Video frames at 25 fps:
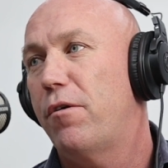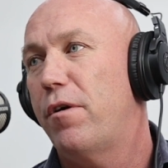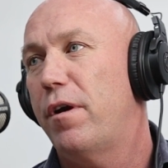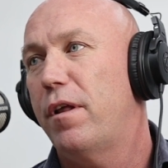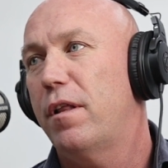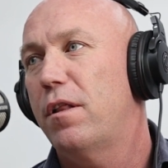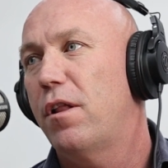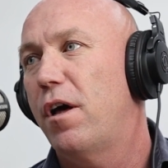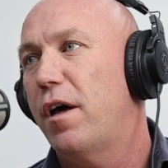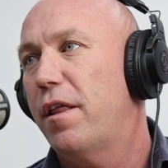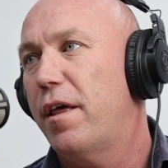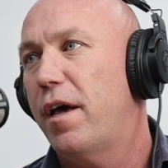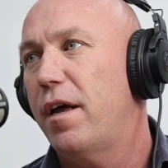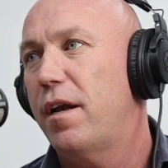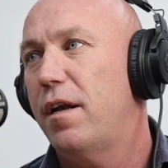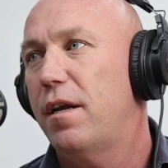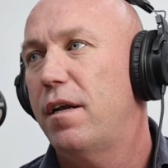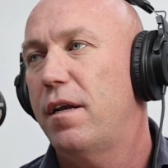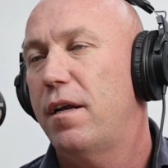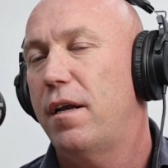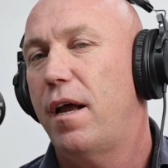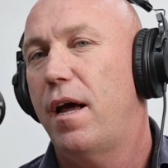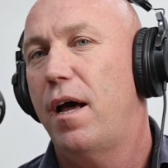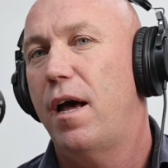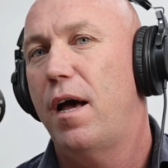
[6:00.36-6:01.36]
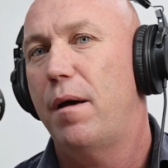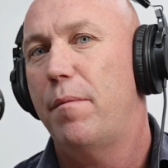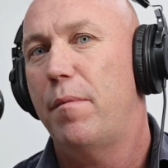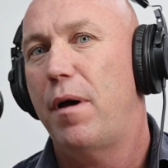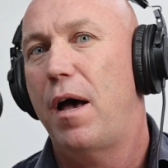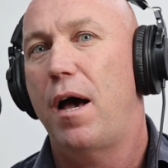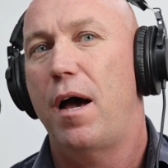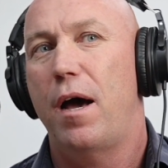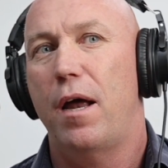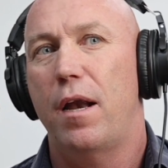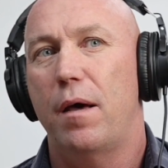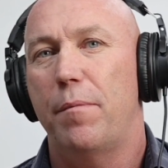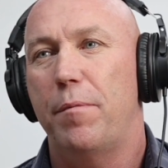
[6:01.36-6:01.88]
or anything like that,
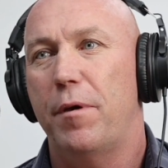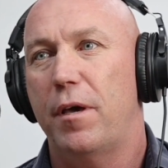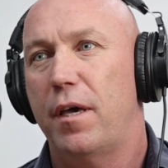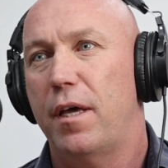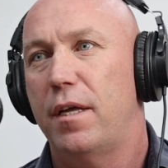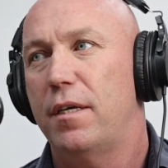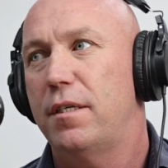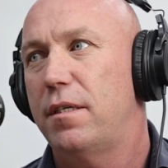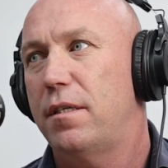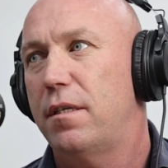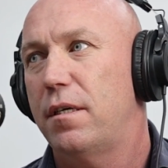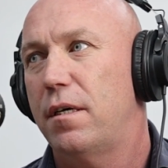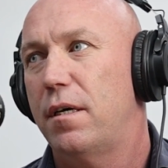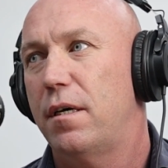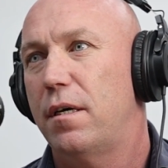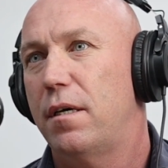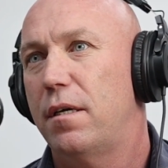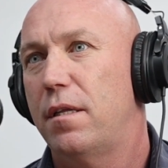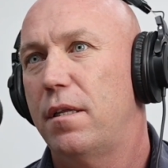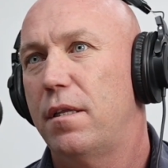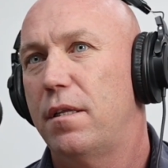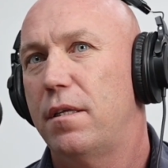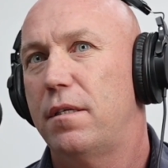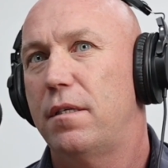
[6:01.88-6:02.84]
hard up against the